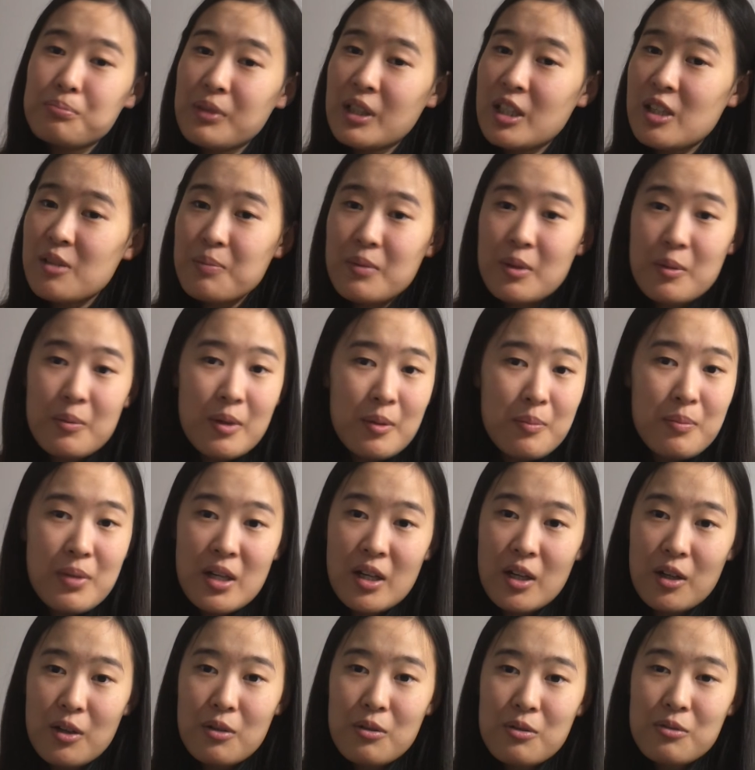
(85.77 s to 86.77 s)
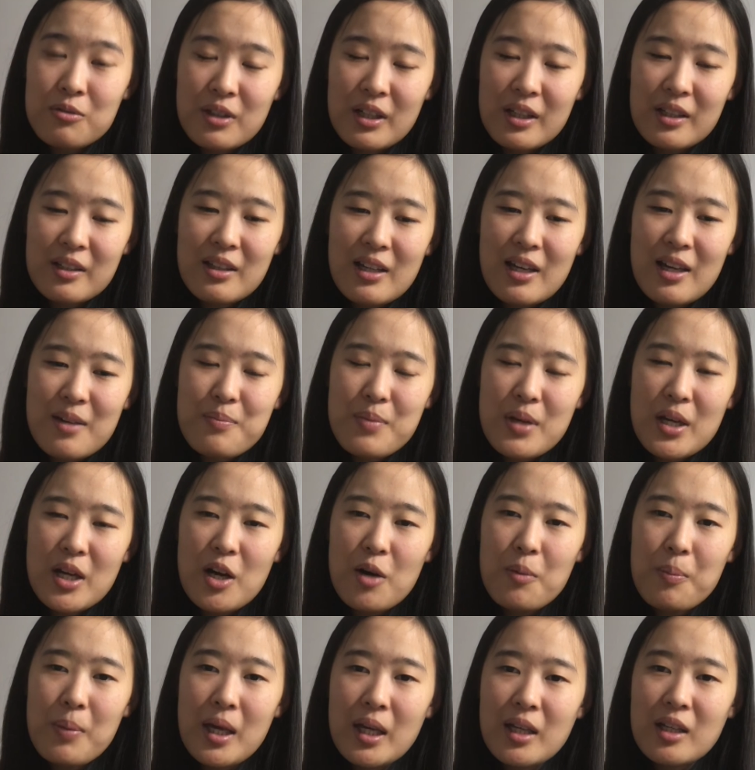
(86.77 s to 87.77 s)
keep them NPO, right?
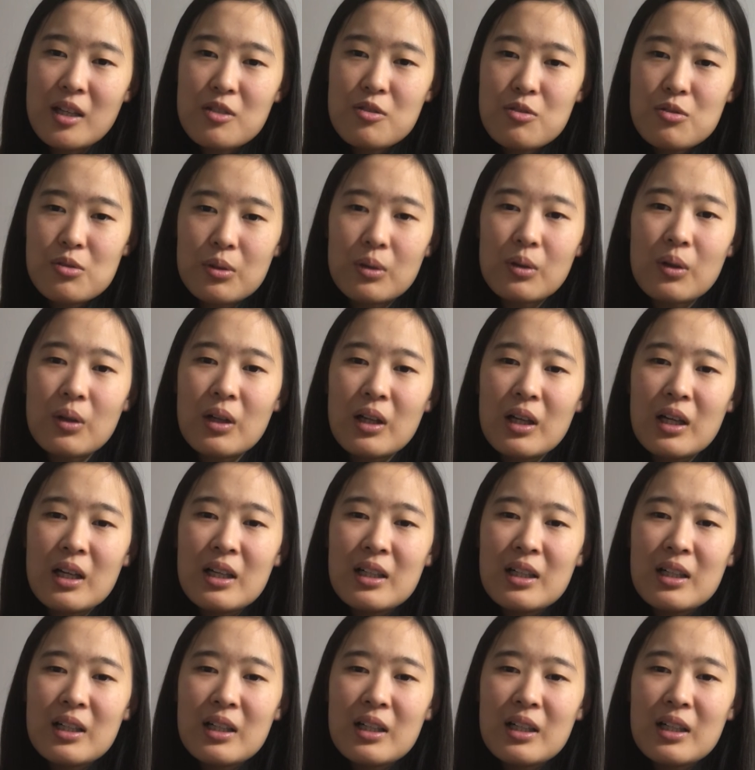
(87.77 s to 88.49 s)
NPO, pain control.